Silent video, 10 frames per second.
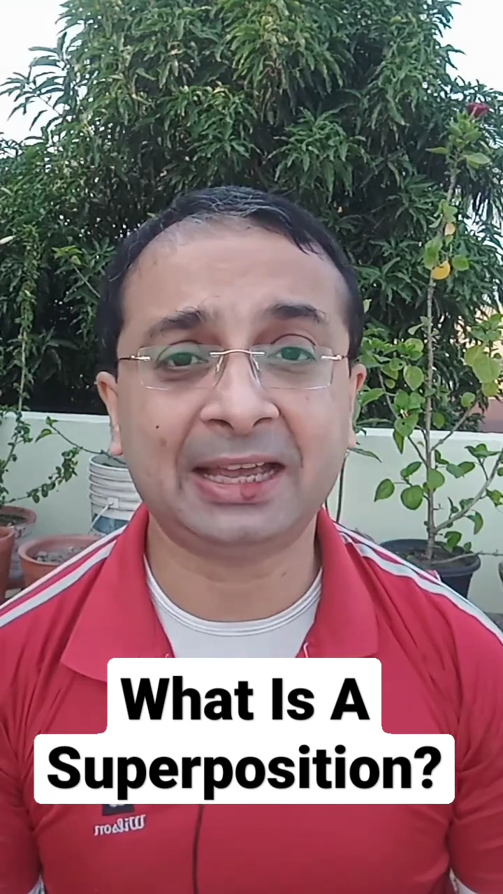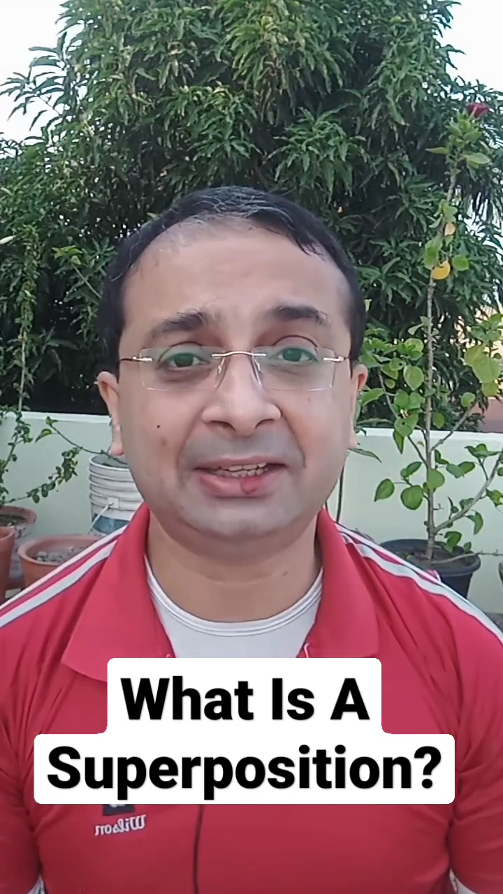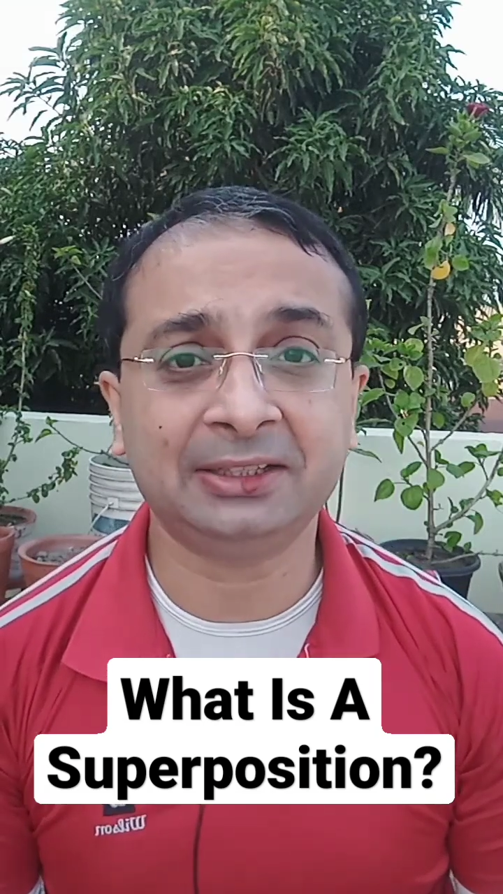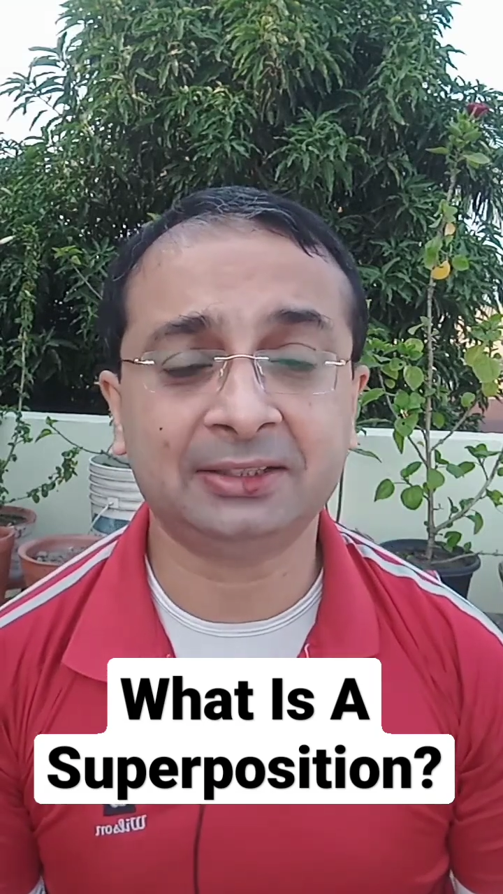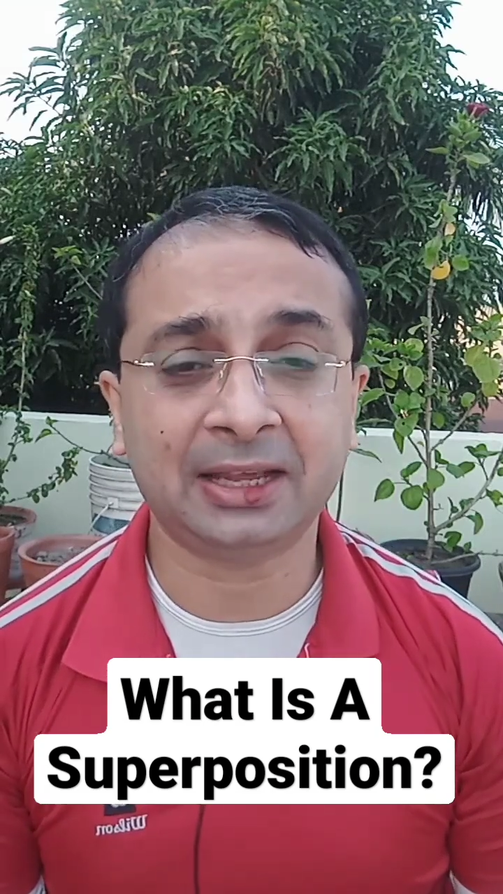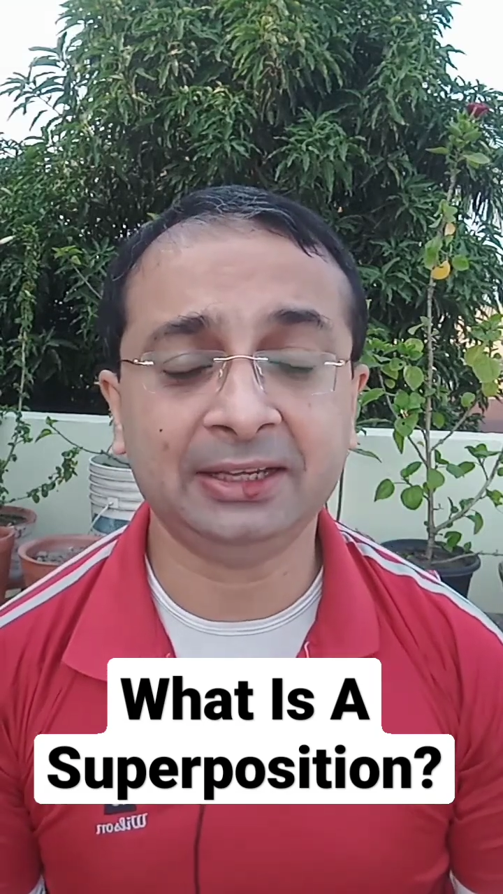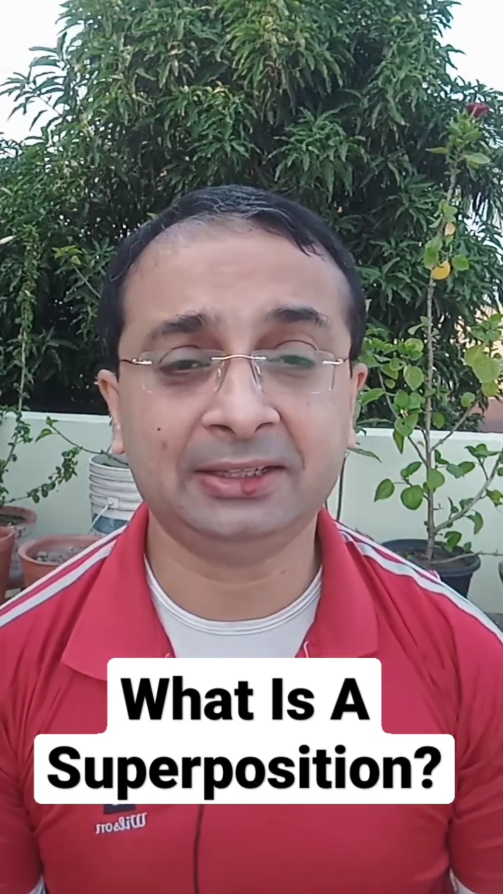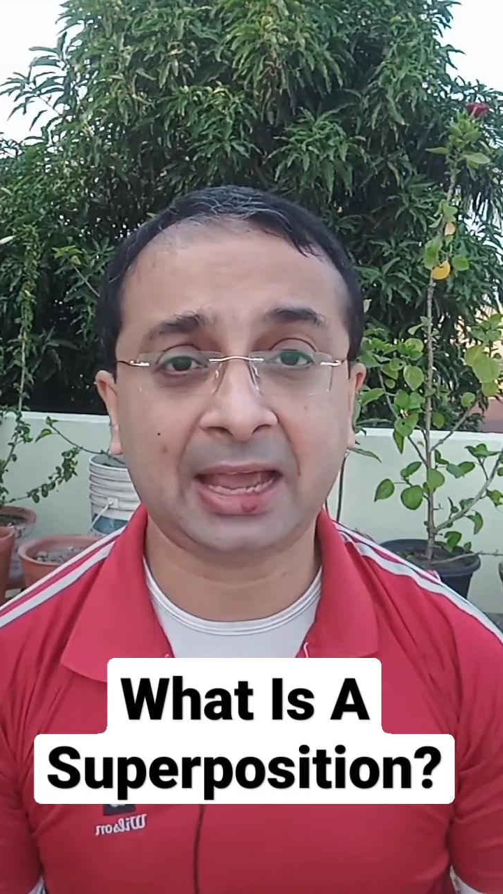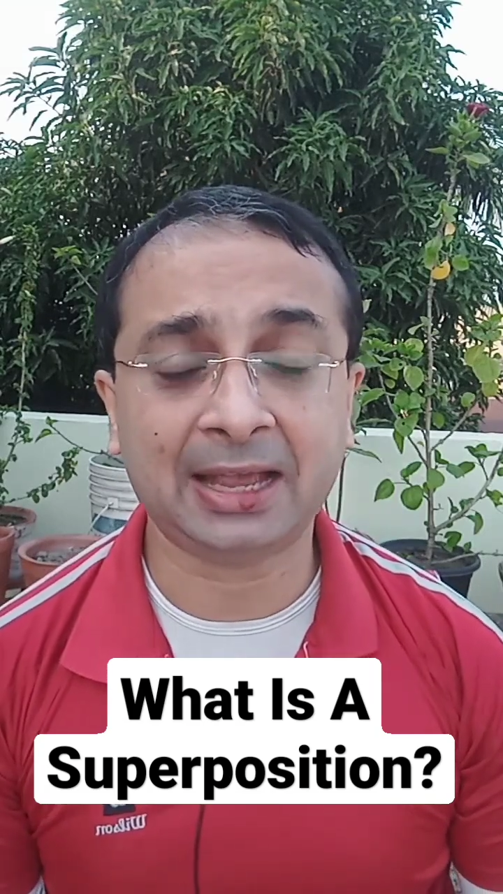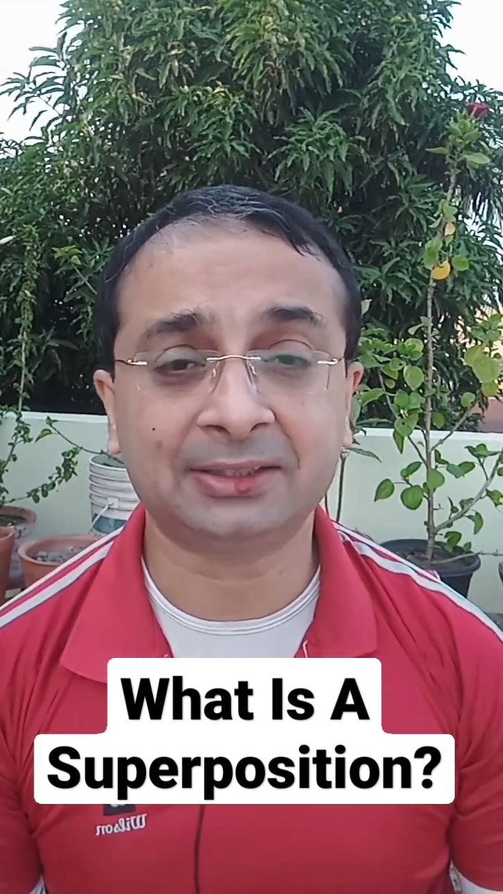that is it
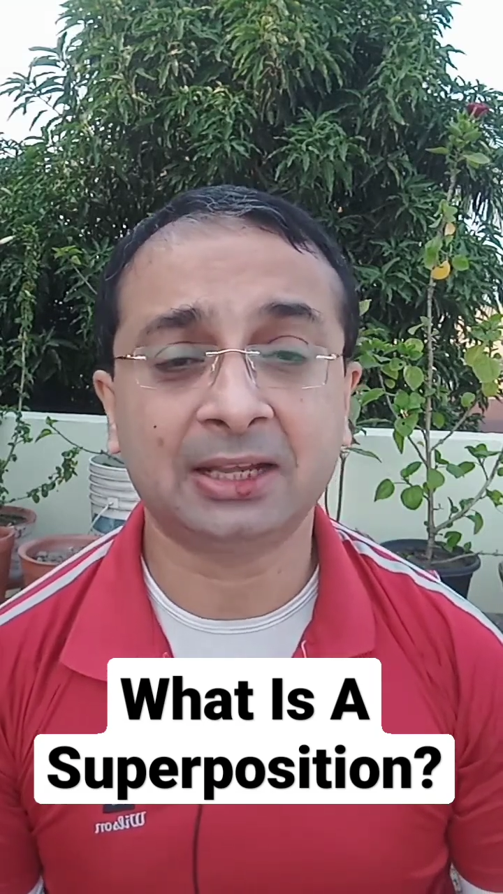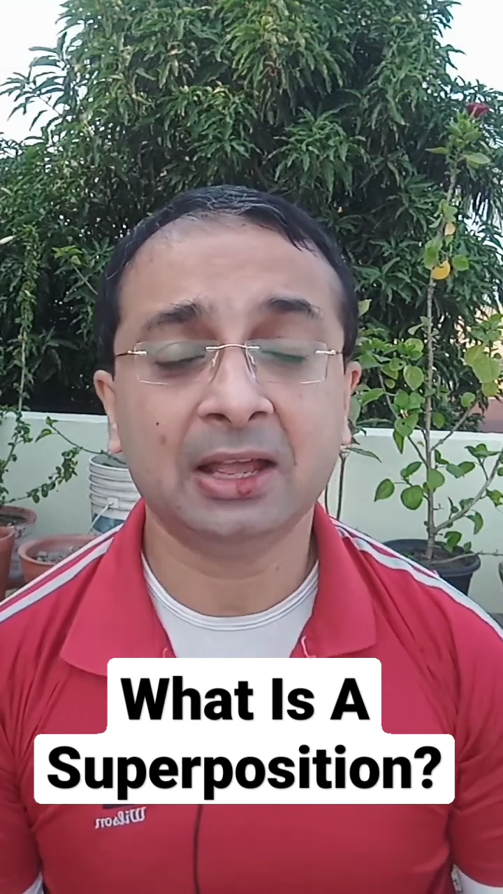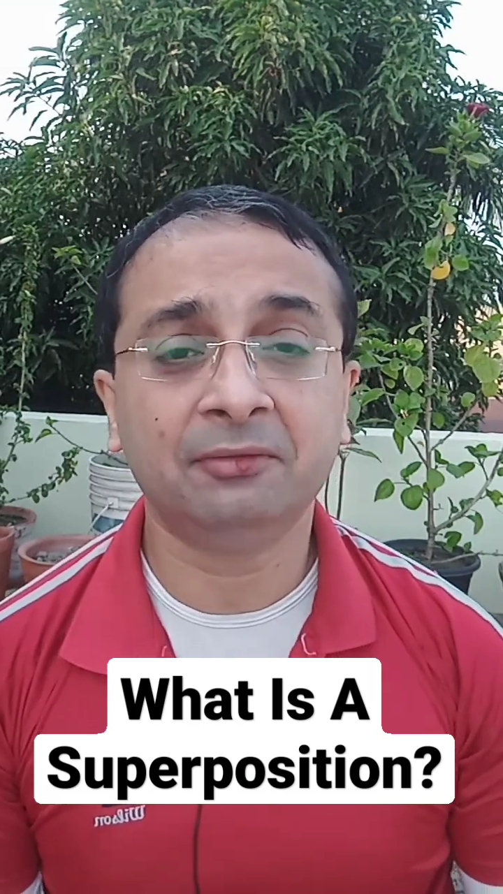has.